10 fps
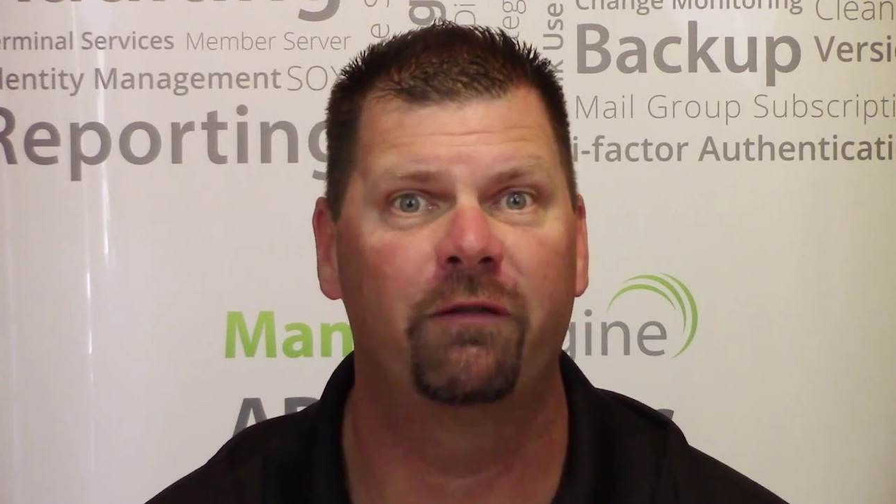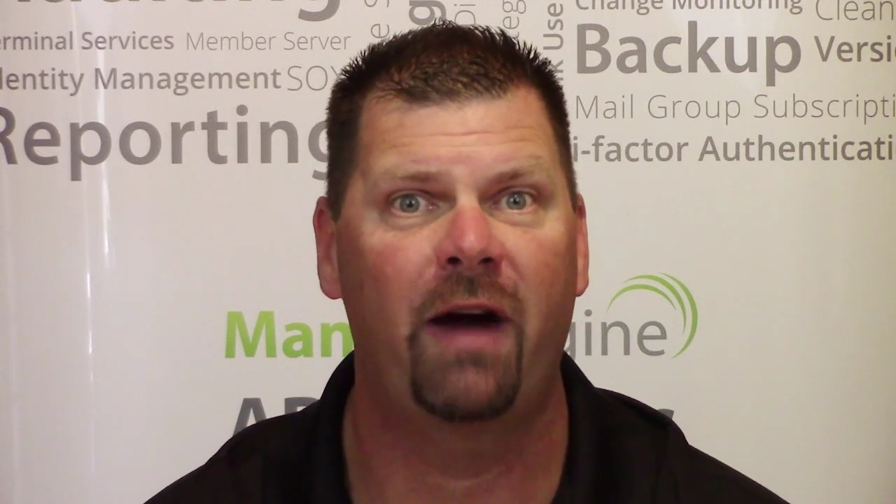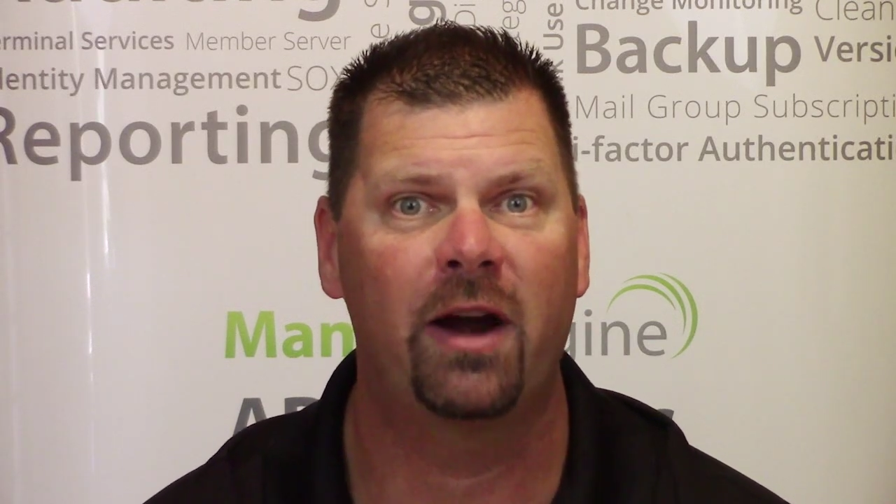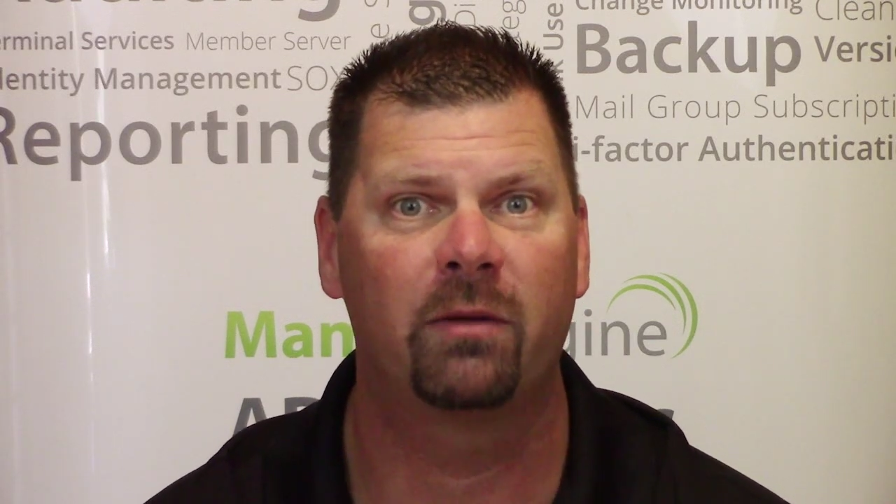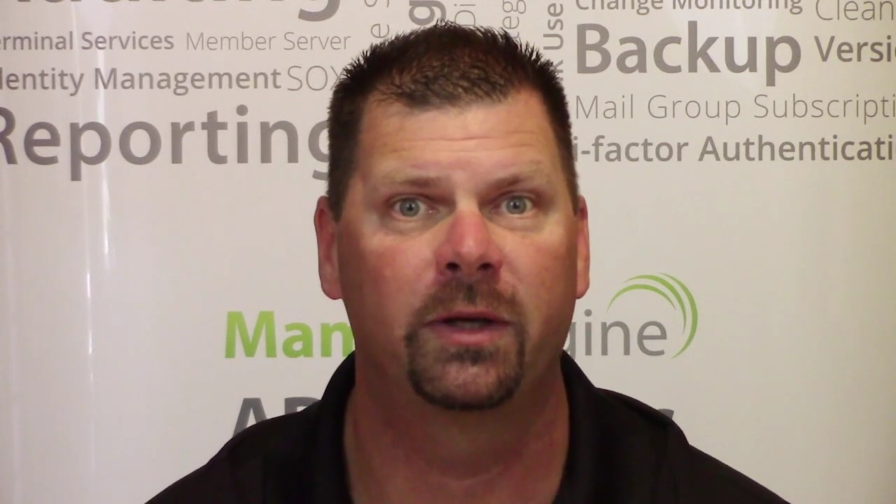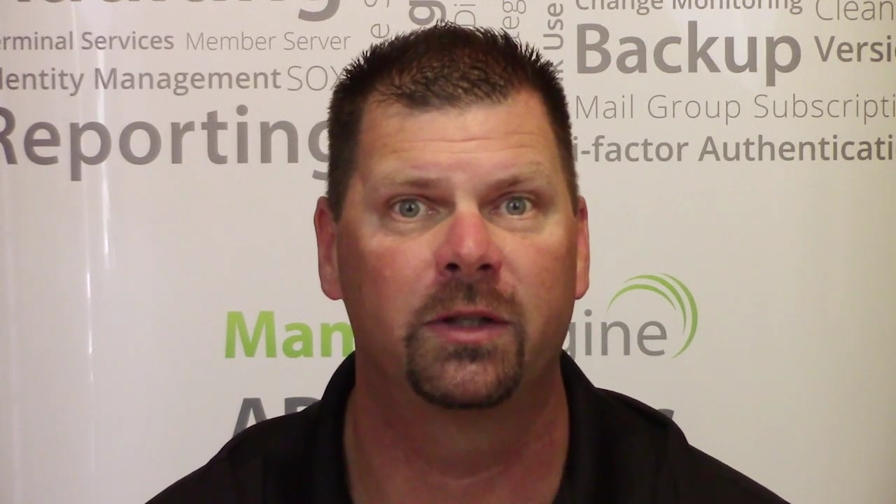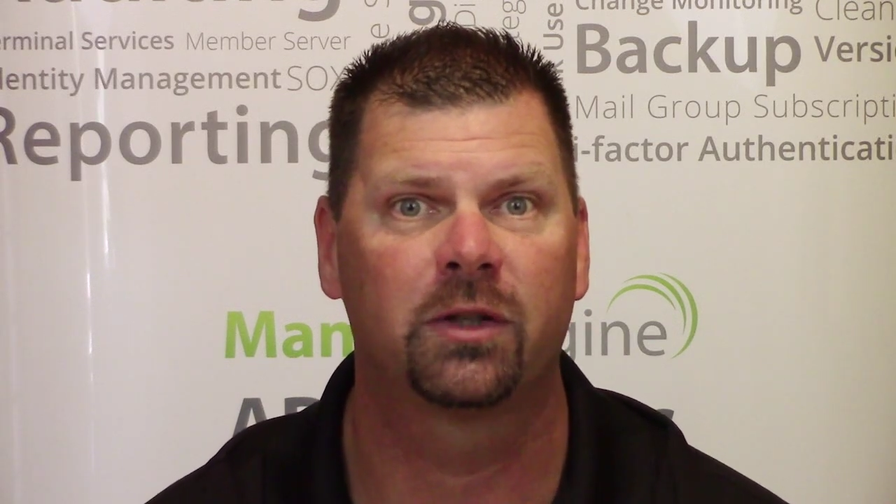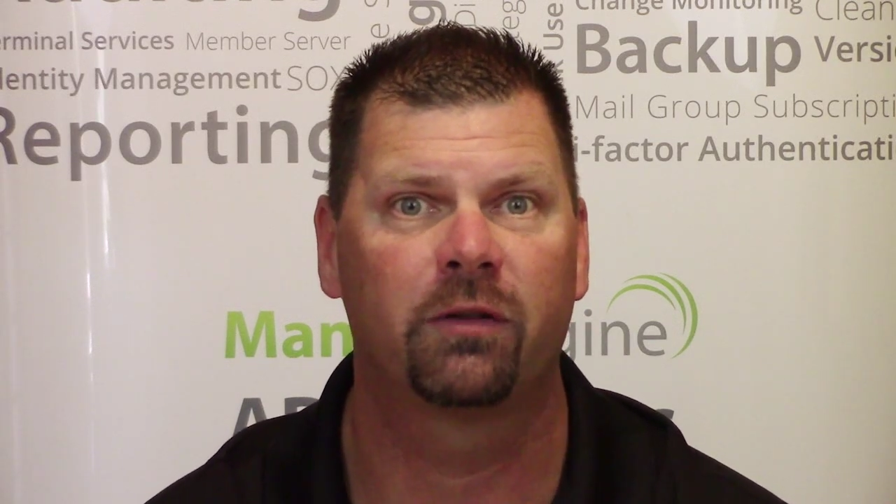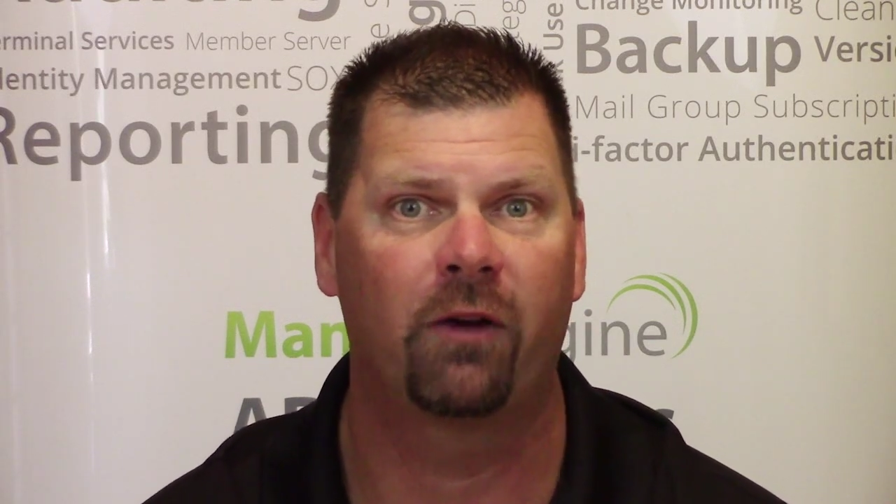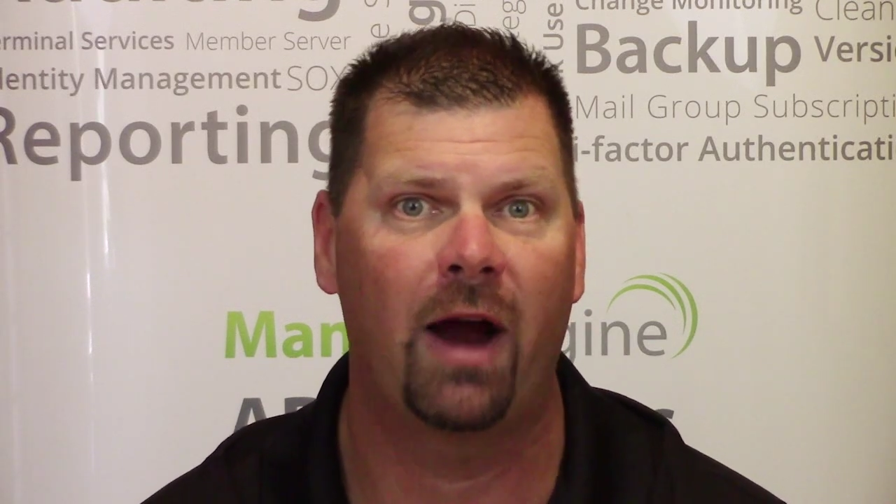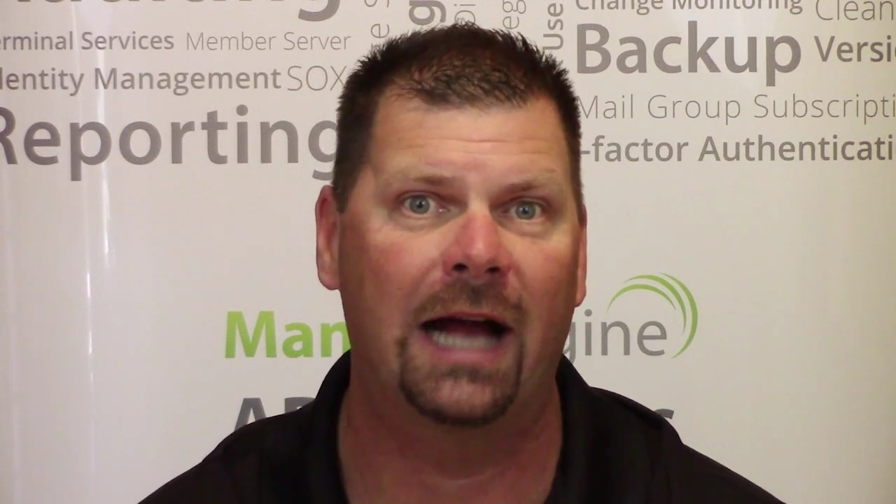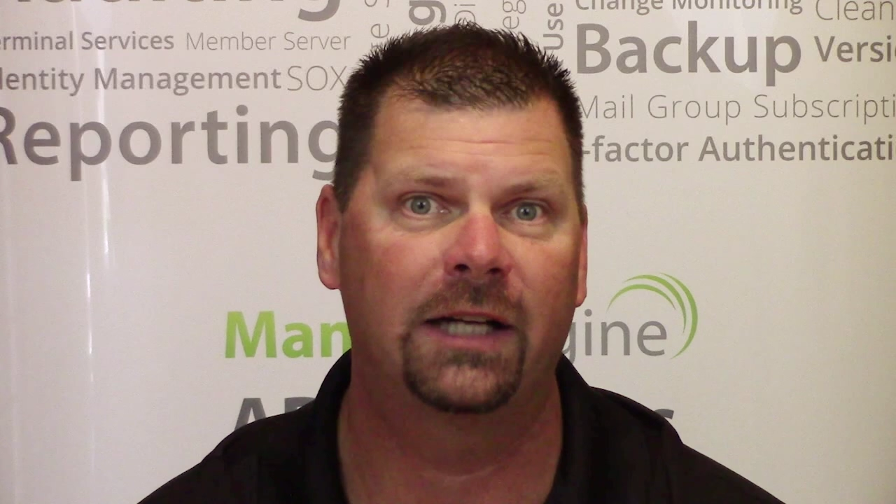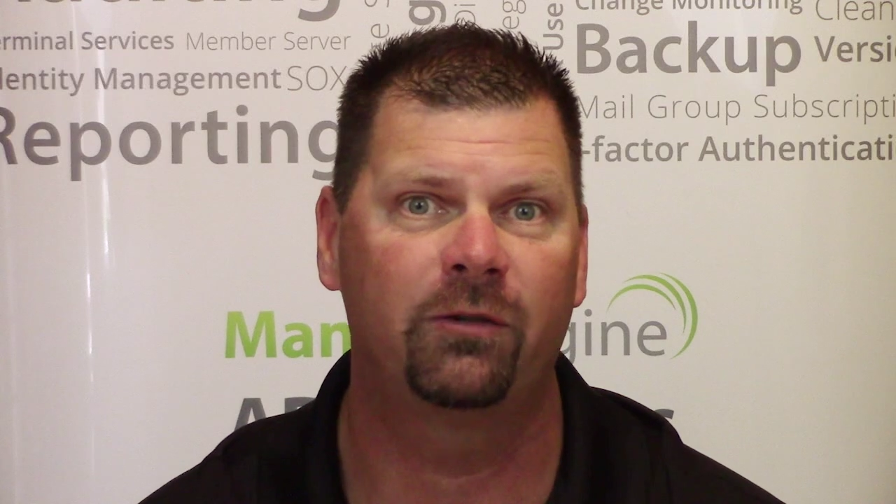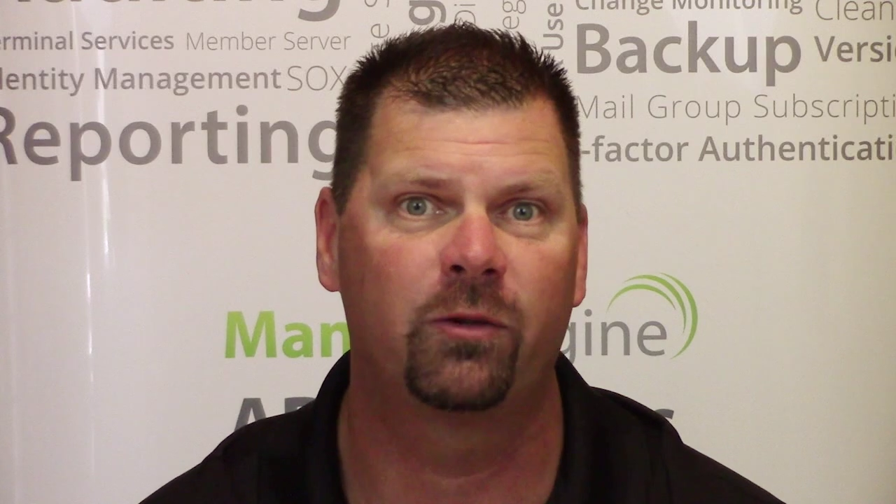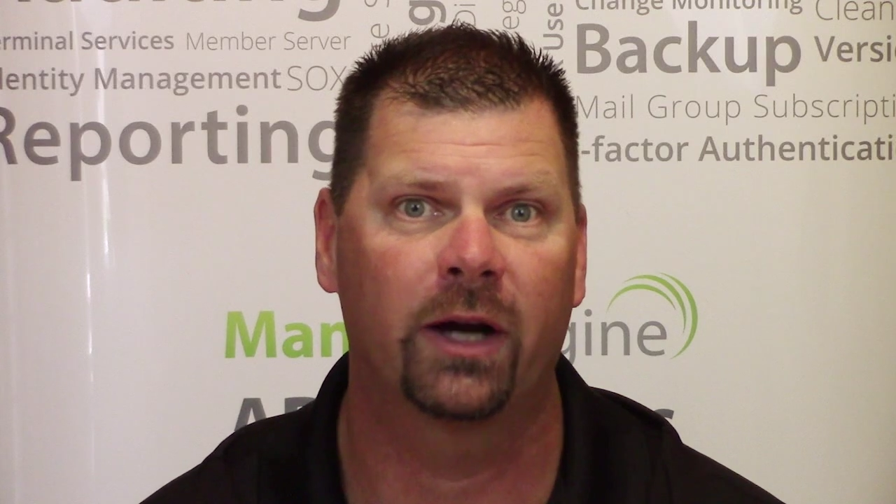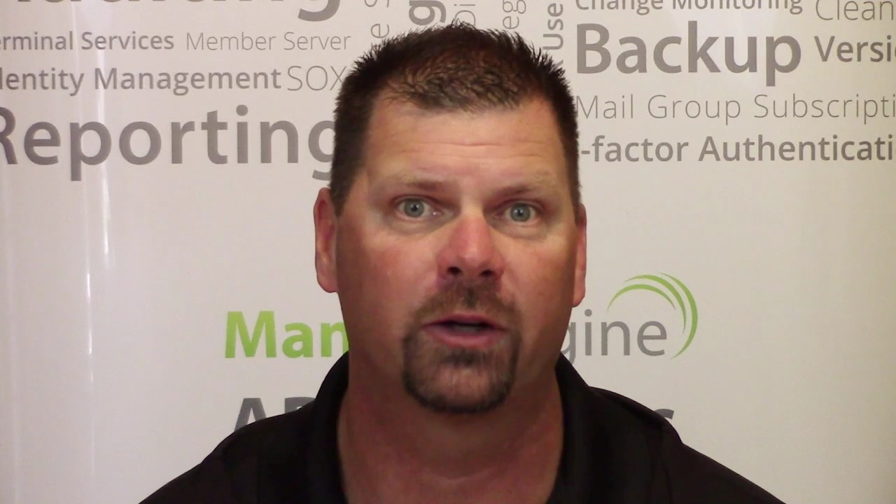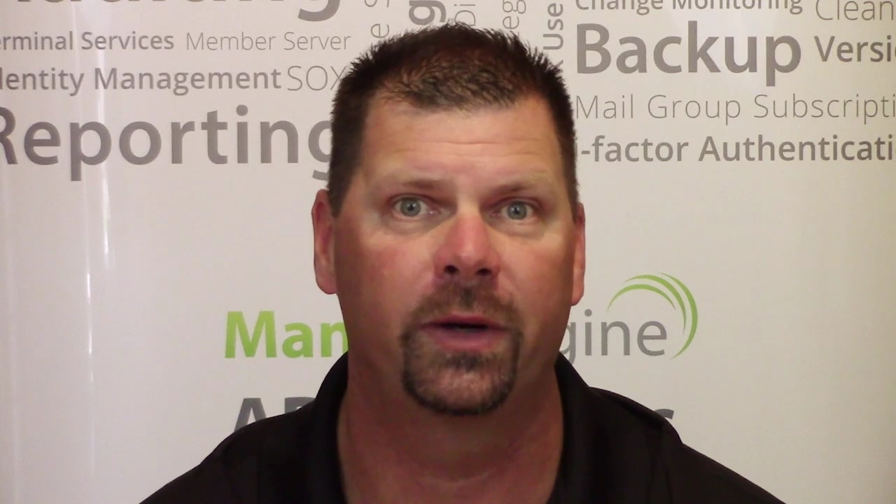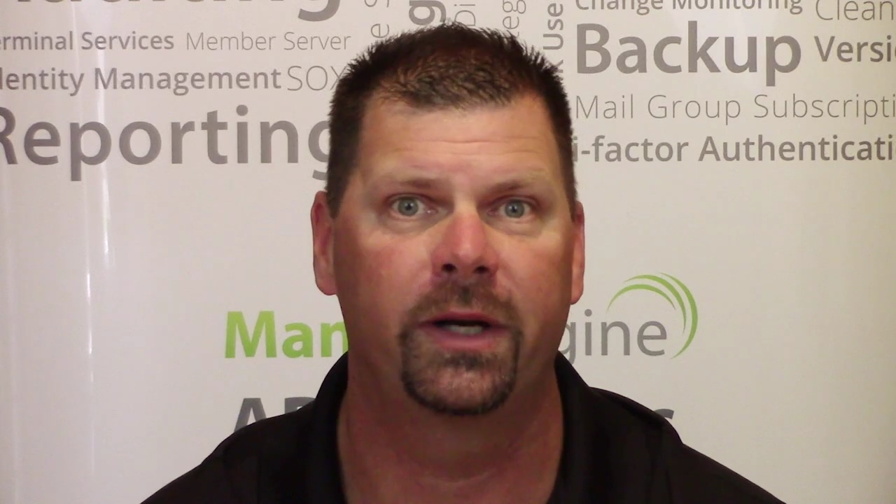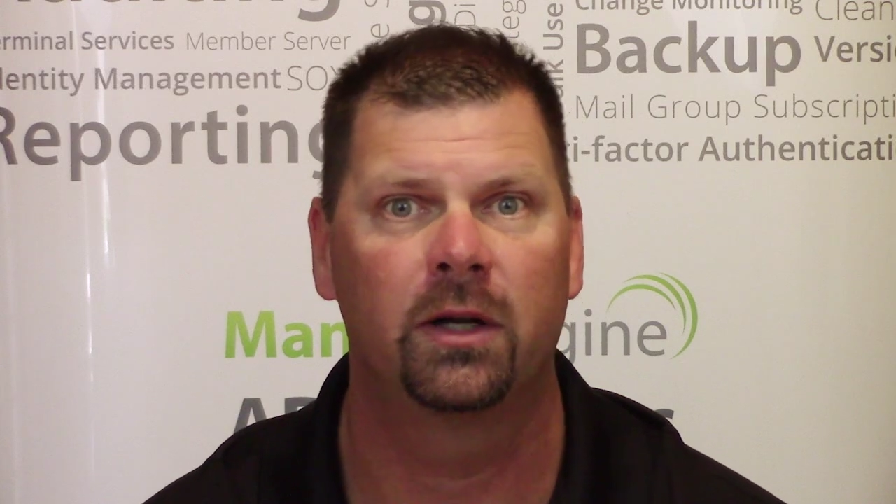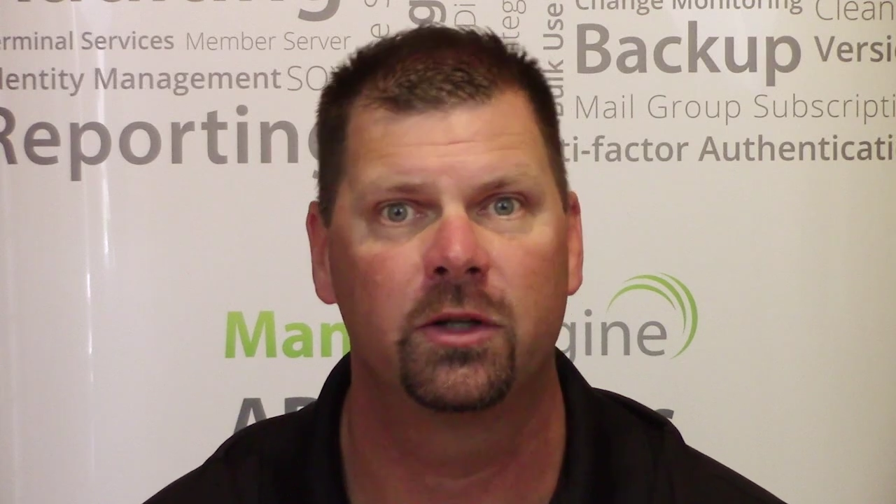environments for Active
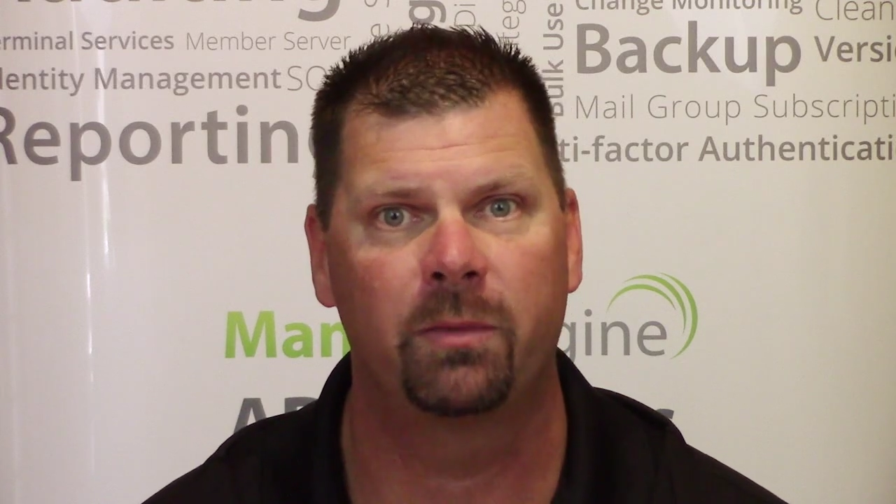Directory,